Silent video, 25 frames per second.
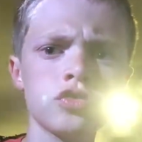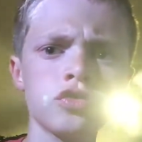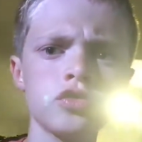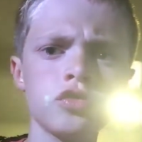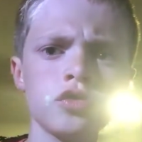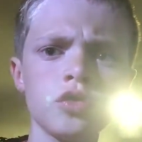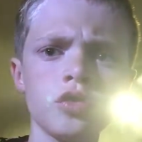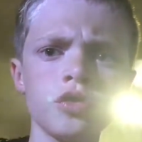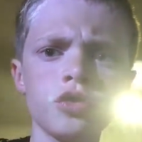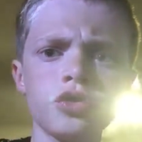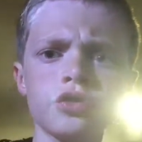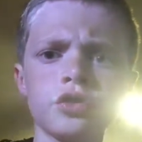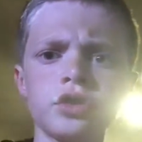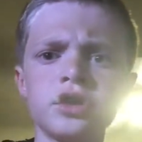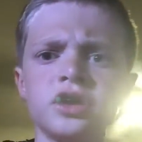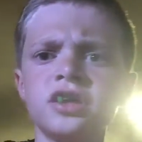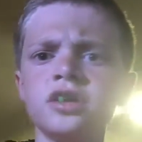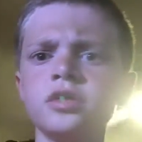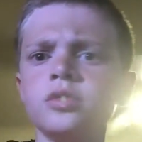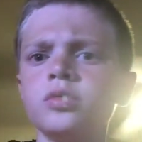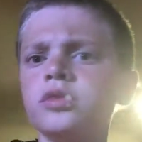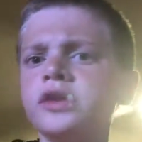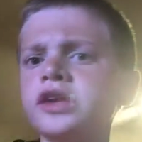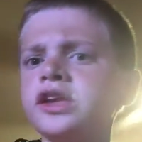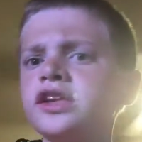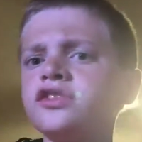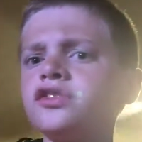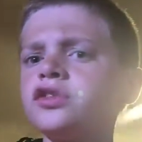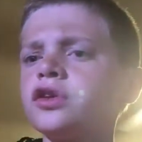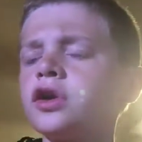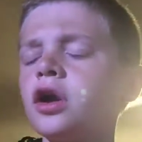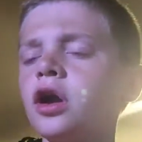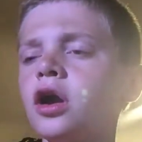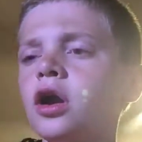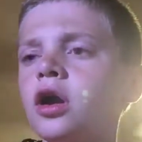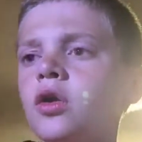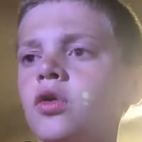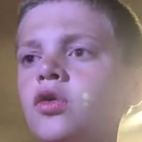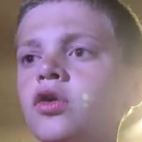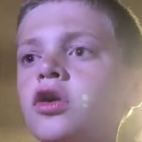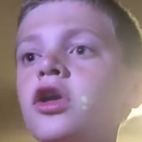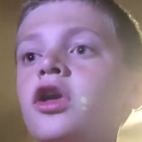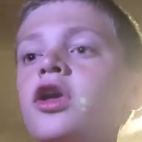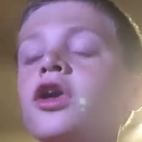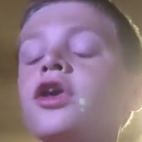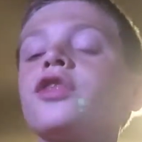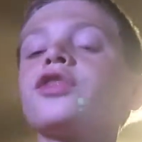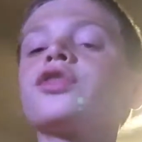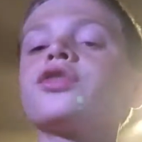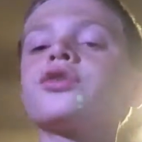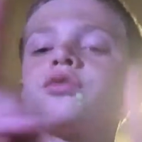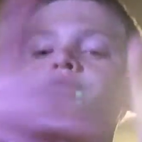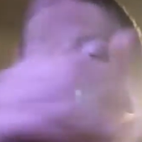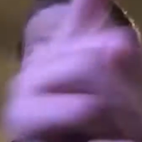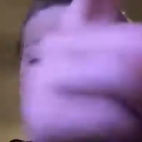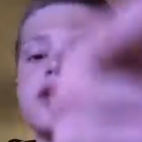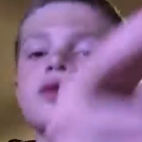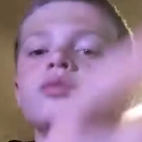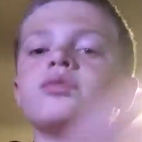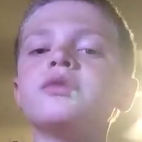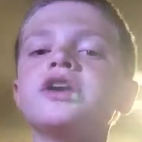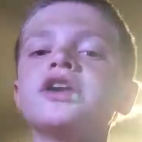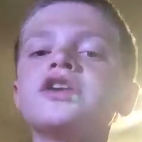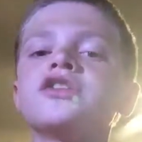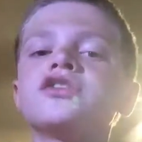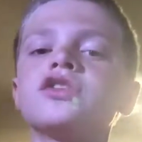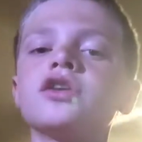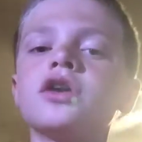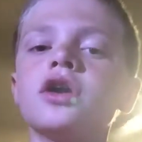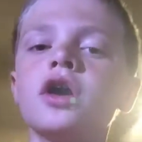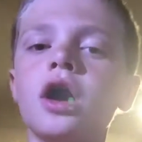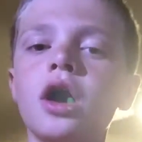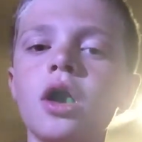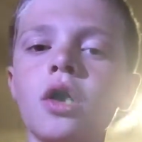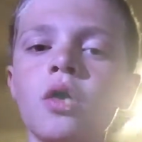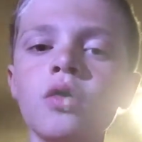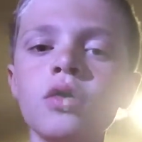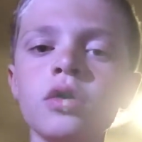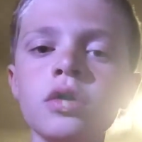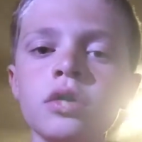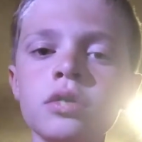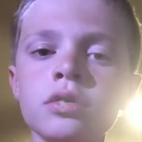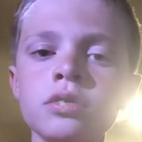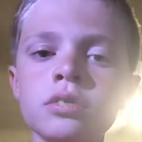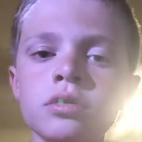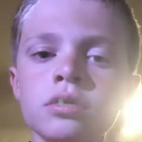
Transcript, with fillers: two, three weeks ago, three weeks ago,